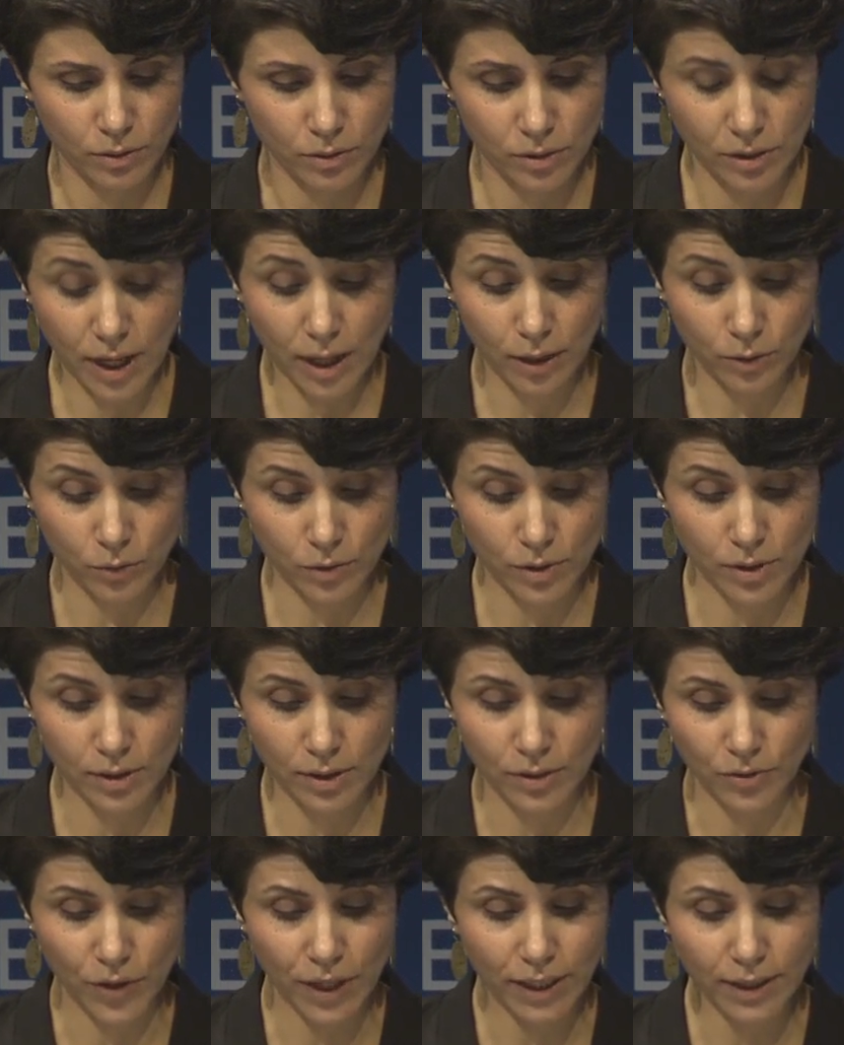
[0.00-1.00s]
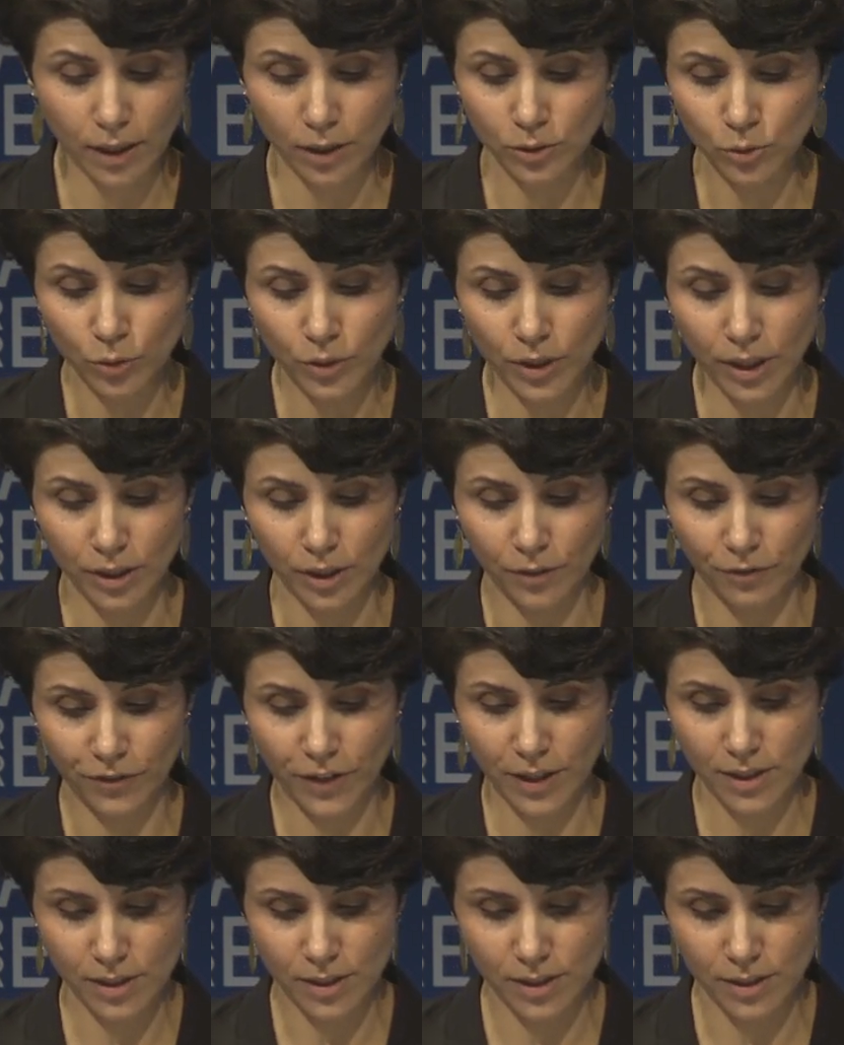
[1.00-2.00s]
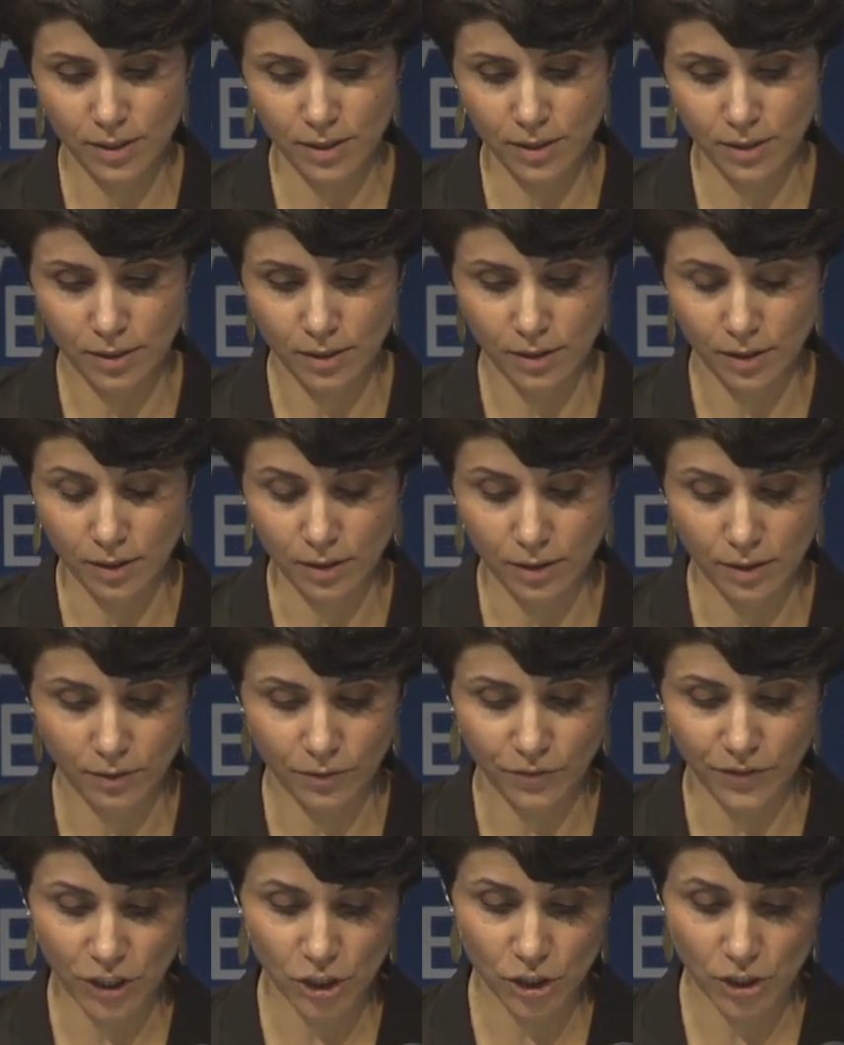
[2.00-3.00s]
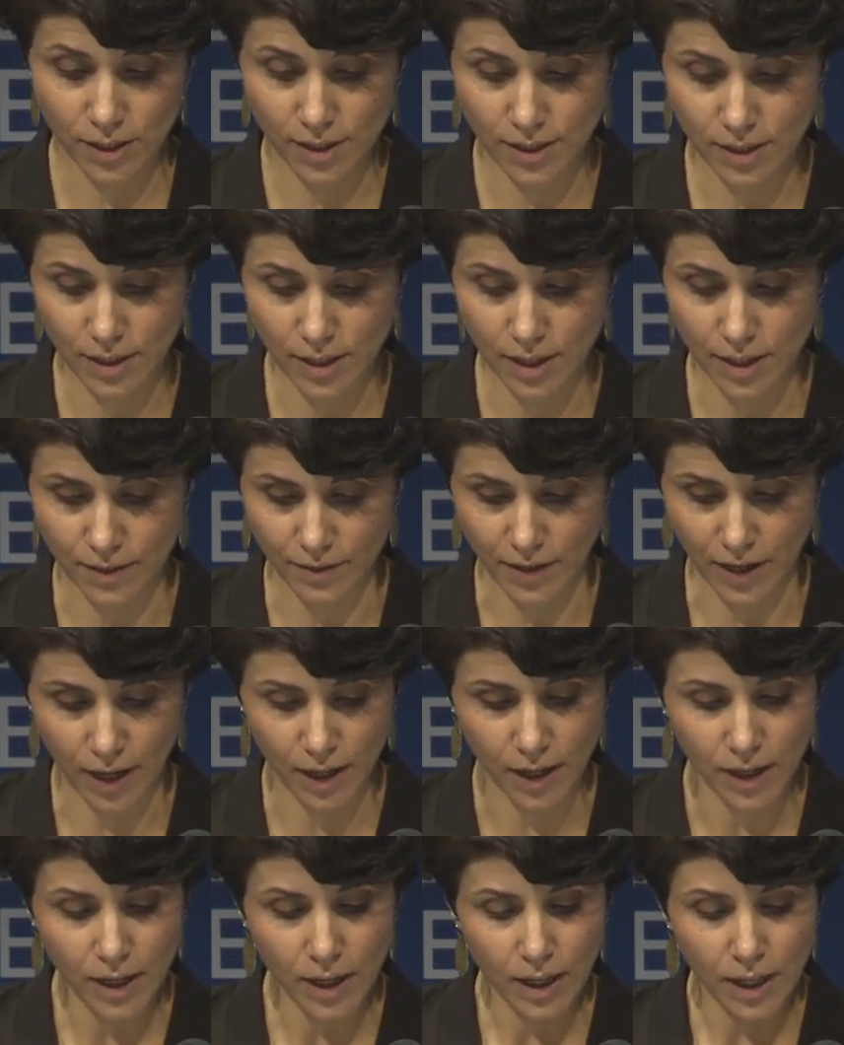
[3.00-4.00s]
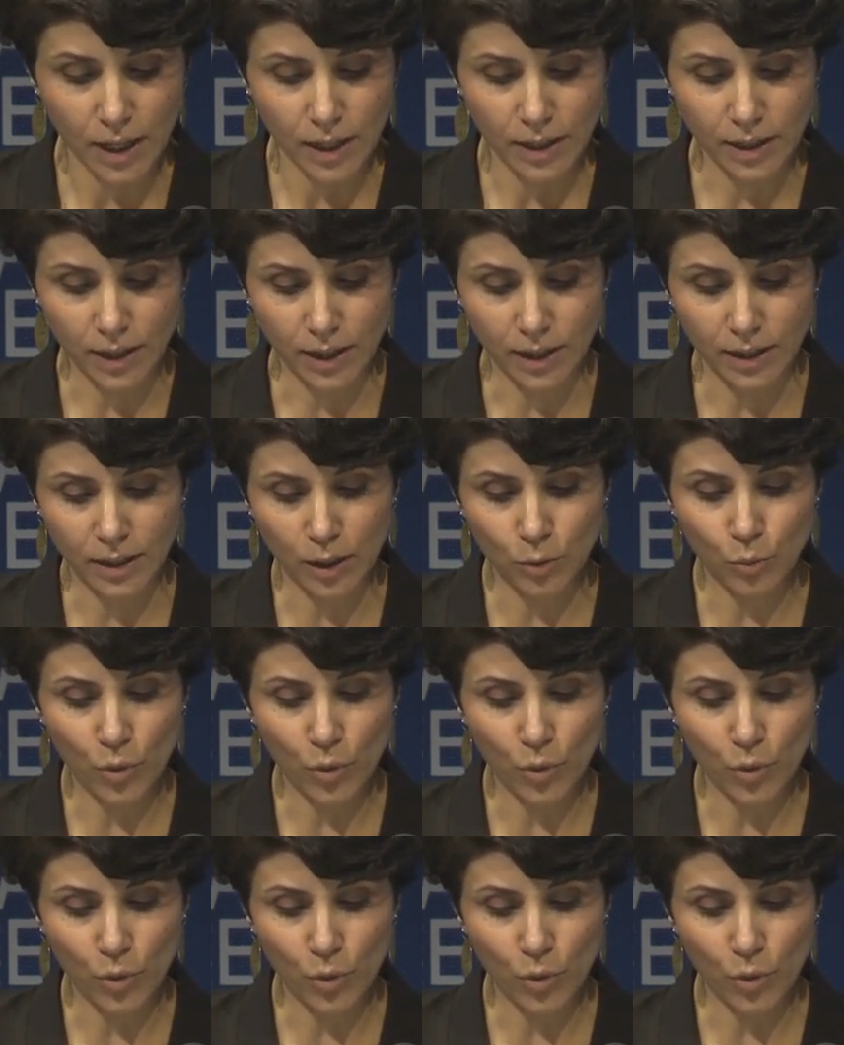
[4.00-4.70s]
statues created during the fascist, uh, fascist era. Uh, they,